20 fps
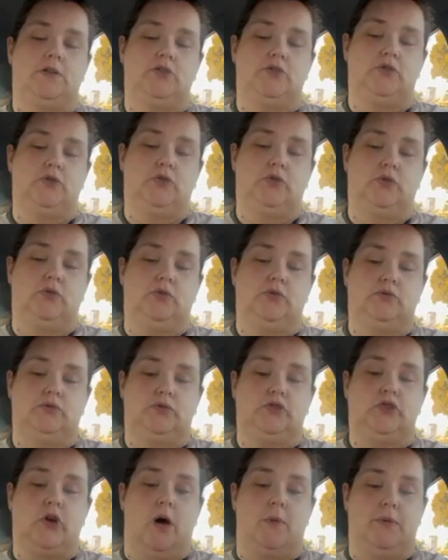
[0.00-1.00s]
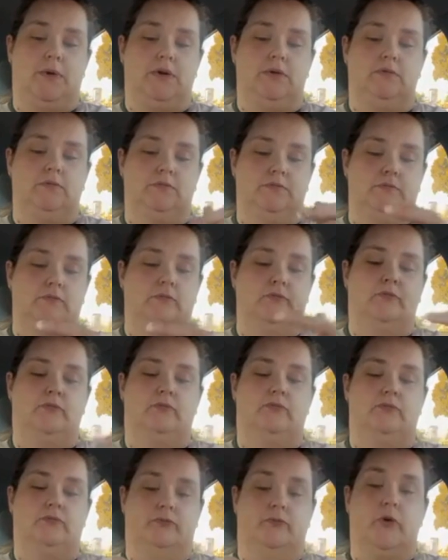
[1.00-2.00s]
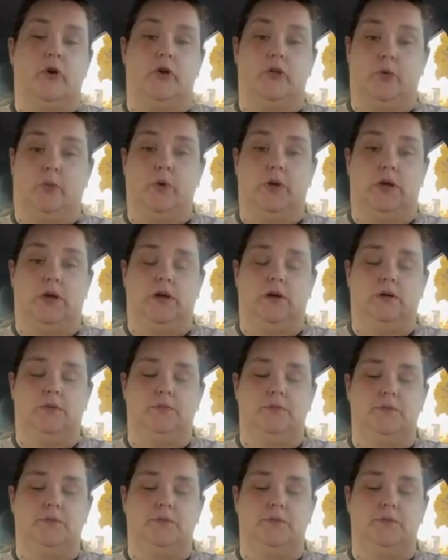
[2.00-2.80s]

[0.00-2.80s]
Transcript: to do shopping for the week.